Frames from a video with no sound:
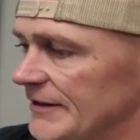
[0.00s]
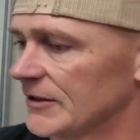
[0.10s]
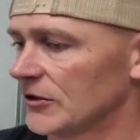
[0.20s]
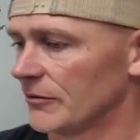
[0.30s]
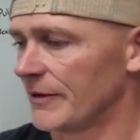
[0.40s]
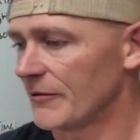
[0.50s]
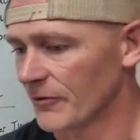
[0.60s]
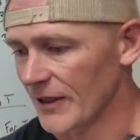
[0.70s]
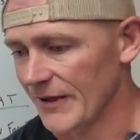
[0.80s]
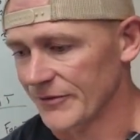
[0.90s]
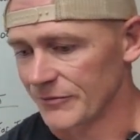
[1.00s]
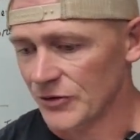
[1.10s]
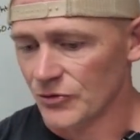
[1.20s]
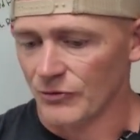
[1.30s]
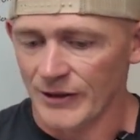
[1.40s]
skill, but then we're going to have some
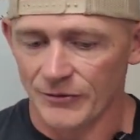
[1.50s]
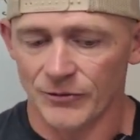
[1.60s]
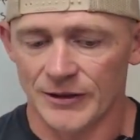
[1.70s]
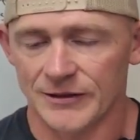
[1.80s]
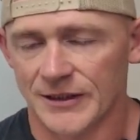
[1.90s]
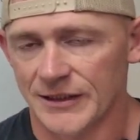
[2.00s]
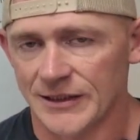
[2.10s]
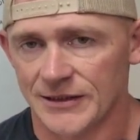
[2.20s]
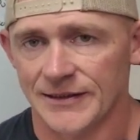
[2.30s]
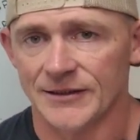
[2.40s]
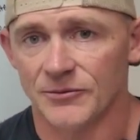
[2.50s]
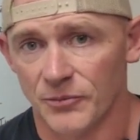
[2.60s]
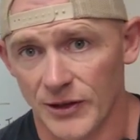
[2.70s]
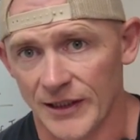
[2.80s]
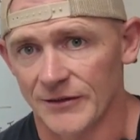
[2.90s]
strength with a conditioning
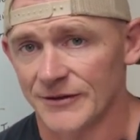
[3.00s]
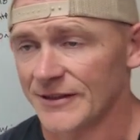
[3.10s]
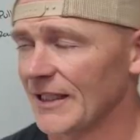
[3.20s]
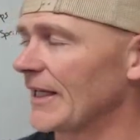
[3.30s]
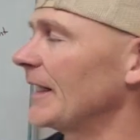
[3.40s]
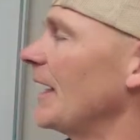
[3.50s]
sprint on the second